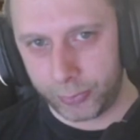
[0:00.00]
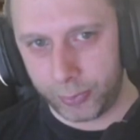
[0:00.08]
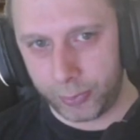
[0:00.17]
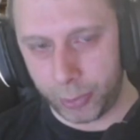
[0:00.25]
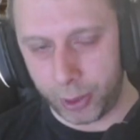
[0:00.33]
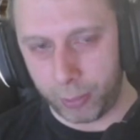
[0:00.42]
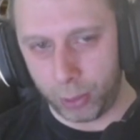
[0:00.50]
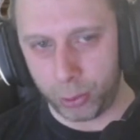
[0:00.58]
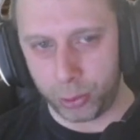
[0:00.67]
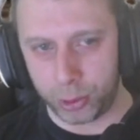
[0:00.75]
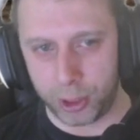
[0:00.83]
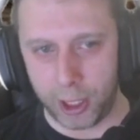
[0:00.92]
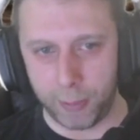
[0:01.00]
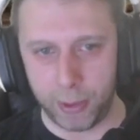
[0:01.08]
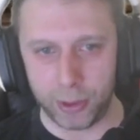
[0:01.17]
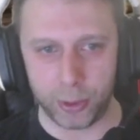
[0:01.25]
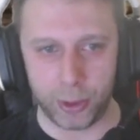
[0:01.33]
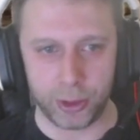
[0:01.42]
but a block just came in,
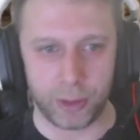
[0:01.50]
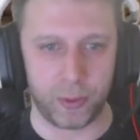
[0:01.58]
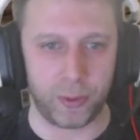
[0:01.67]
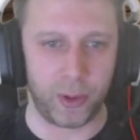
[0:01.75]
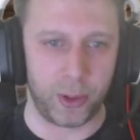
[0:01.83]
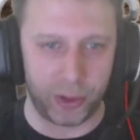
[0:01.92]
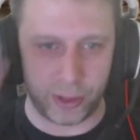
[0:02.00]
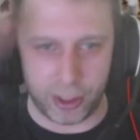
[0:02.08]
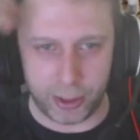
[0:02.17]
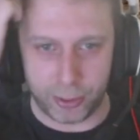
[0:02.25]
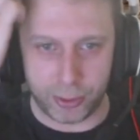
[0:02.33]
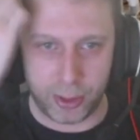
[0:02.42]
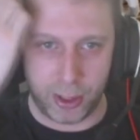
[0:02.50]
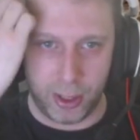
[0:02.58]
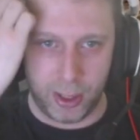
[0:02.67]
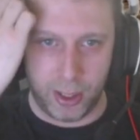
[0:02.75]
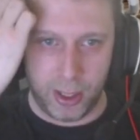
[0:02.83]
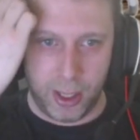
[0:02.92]
so it's every 30 seconds.
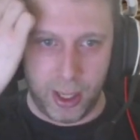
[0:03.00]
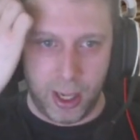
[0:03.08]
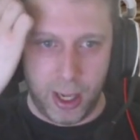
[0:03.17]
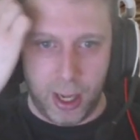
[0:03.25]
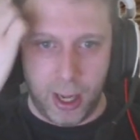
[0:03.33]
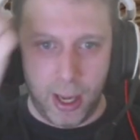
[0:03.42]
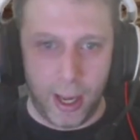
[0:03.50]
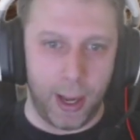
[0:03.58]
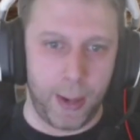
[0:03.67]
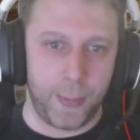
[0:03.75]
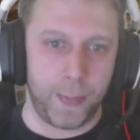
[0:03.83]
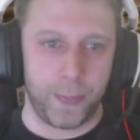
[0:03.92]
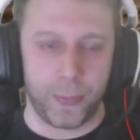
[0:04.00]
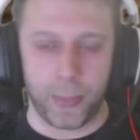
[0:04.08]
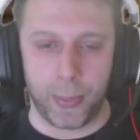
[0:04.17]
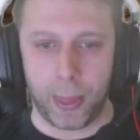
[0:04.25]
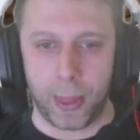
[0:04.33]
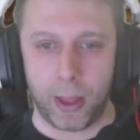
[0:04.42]
Um,
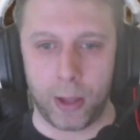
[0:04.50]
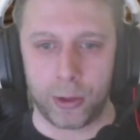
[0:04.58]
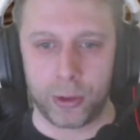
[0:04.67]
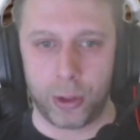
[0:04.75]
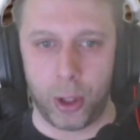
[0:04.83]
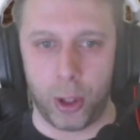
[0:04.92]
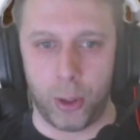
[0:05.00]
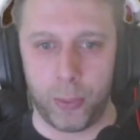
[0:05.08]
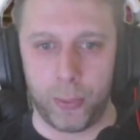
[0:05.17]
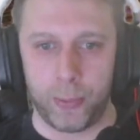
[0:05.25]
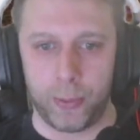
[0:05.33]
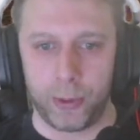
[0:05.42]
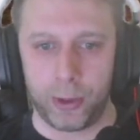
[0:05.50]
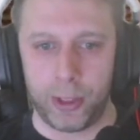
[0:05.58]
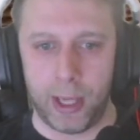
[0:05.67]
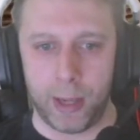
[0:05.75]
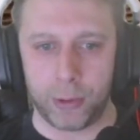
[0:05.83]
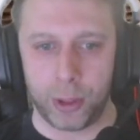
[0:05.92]
so,
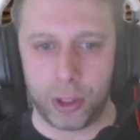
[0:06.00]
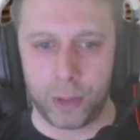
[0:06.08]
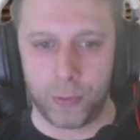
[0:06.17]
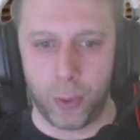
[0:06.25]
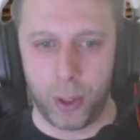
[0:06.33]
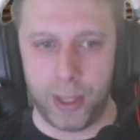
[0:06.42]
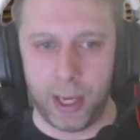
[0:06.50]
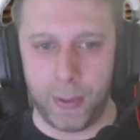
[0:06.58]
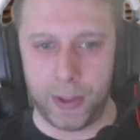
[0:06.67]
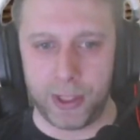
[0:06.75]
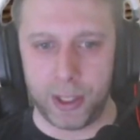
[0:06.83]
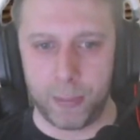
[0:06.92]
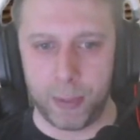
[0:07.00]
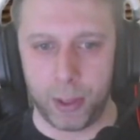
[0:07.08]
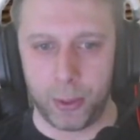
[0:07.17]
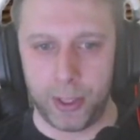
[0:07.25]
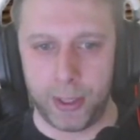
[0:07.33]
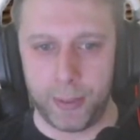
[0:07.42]
yeah, so this other one now is in the
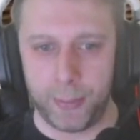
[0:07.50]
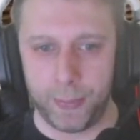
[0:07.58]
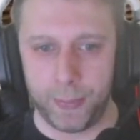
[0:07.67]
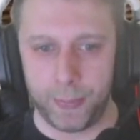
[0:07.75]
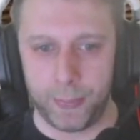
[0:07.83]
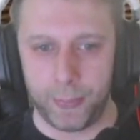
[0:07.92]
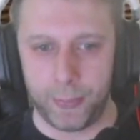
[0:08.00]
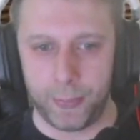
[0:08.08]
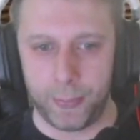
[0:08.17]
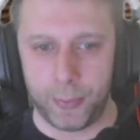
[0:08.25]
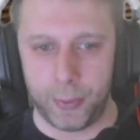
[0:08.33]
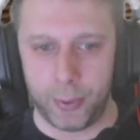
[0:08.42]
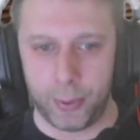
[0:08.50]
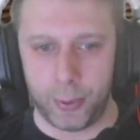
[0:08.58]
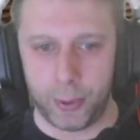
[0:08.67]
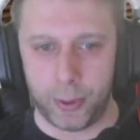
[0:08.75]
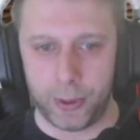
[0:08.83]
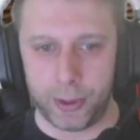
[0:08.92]
building. Yes, or
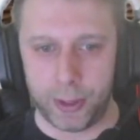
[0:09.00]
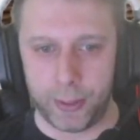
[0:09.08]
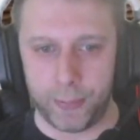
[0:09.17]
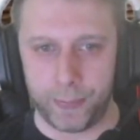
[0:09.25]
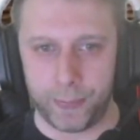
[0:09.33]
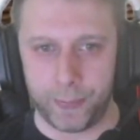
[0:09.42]
where is it? Reporting.